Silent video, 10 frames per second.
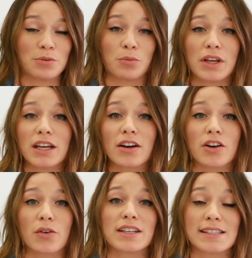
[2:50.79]
we are
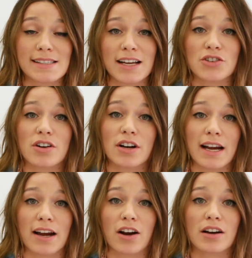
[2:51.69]
going to section our
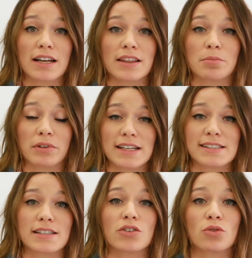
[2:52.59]
hair in the place
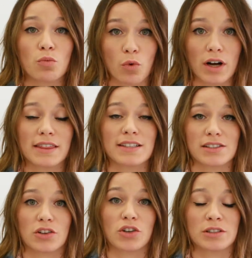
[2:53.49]
that you want
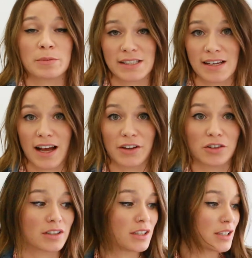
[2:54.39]
this look to be styled.